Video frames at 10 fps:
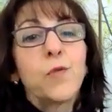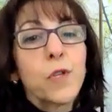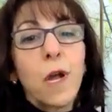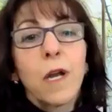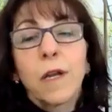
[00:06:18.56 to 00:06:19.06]
were
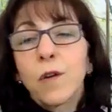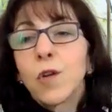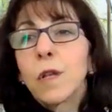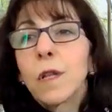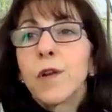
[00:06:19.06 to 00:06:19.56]
talking
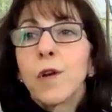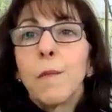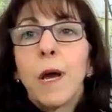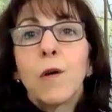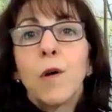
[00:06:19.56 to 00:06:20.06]
earlier
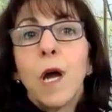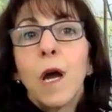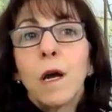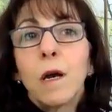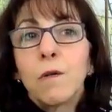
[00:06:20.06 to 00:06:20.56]
about
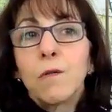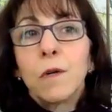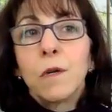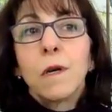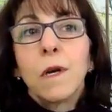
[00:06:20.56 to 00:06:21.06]

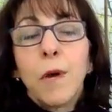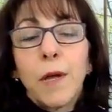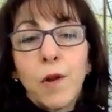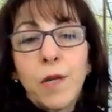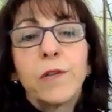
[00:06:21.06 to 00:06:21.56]

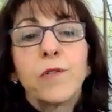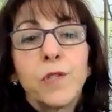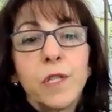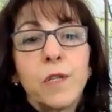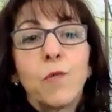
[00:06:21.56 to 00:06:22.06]
about our
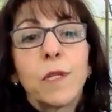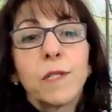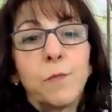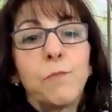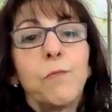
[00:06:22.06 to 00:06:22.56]
energy,
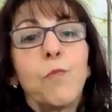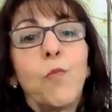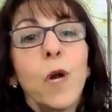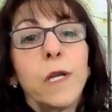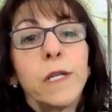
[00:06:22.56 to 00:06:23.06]

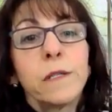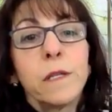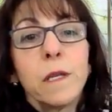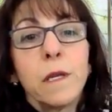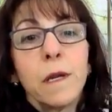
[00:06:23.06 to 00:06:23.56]
what is
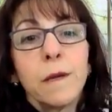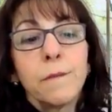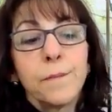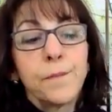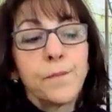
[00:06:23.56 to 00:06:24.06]
the
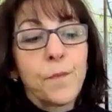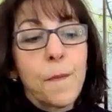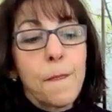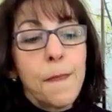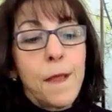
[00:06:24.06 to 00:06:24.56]

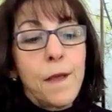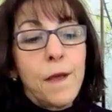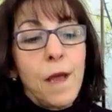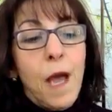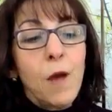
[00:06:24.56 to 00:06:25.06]

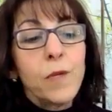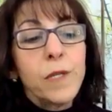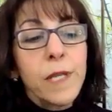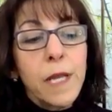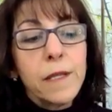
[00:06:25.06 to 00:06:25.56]
how we
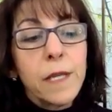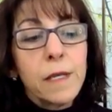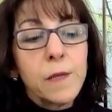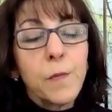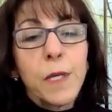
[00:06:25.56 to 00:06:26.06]
say
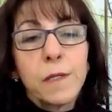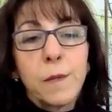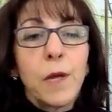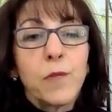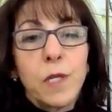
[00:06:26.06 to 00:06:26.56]
things, but it's
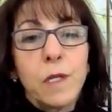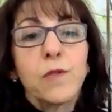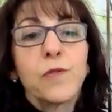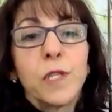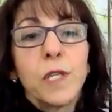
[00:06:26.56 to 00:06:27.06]
about the
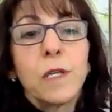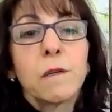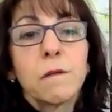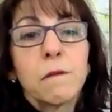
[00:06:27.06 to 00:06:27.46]
energy.